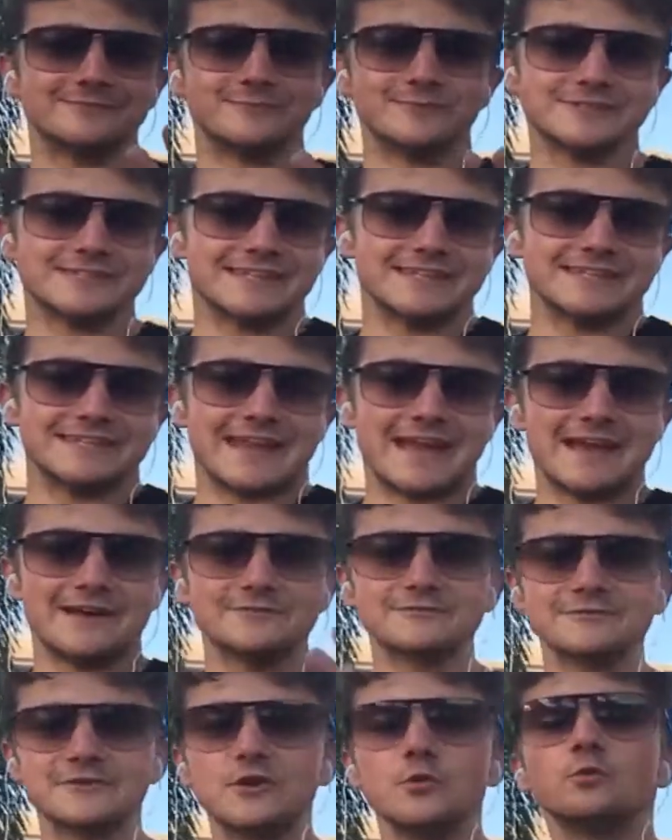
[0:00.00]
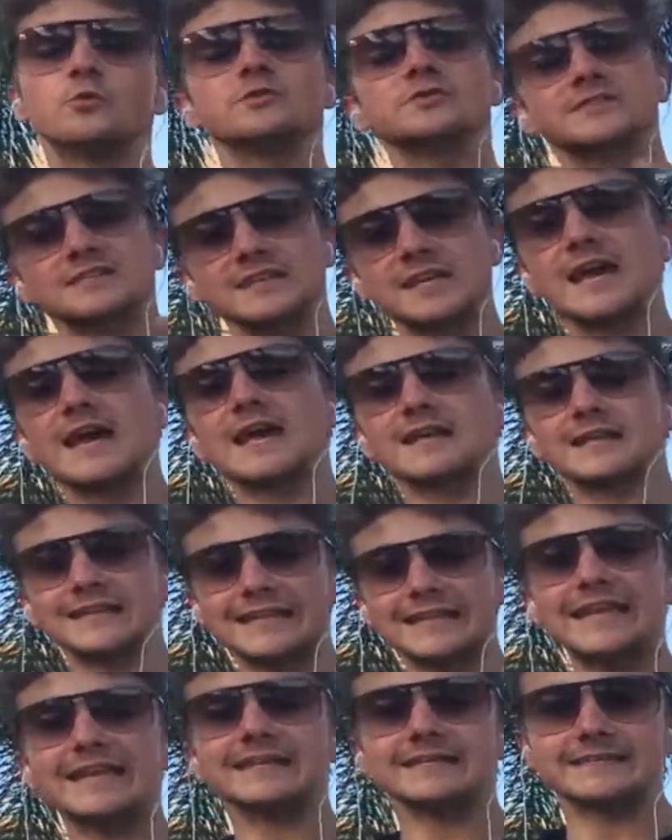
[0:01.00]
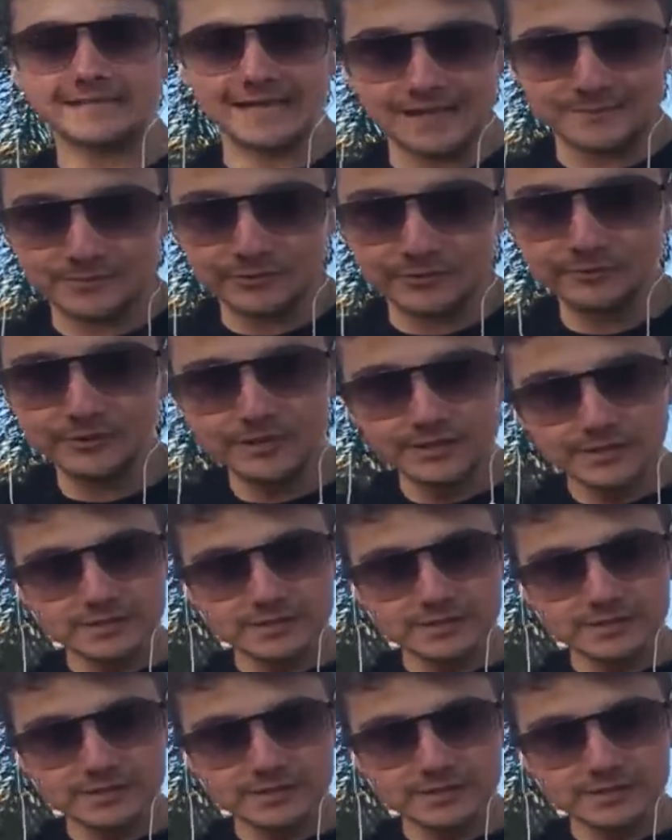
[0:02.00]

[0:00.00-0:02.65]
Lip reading: We'll sit down. We'll sit at a lit table.